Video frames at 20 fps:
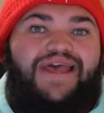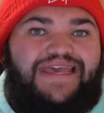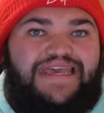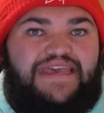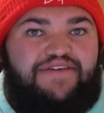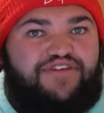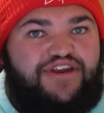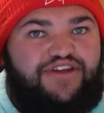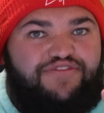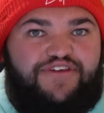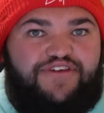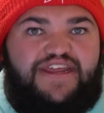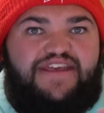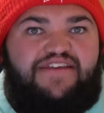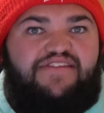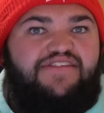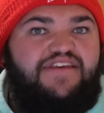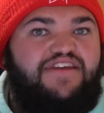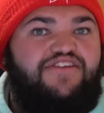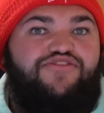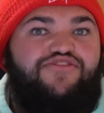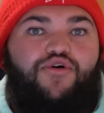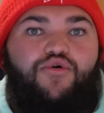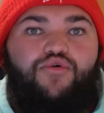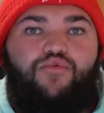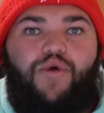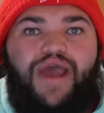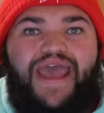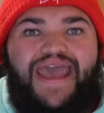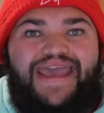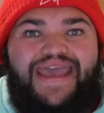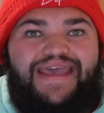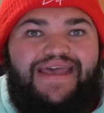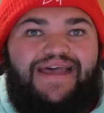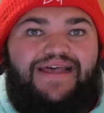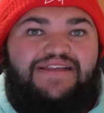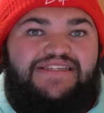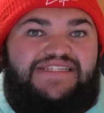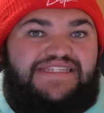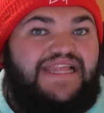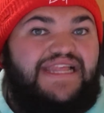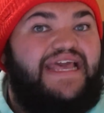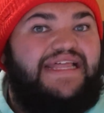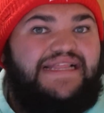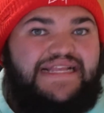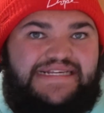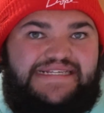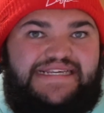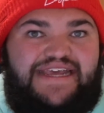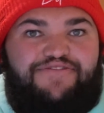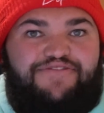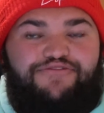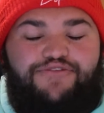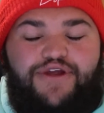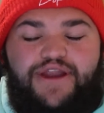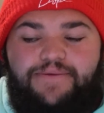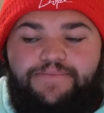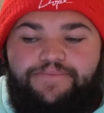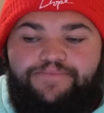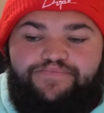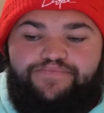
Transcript: even if it is in his own way slightly different.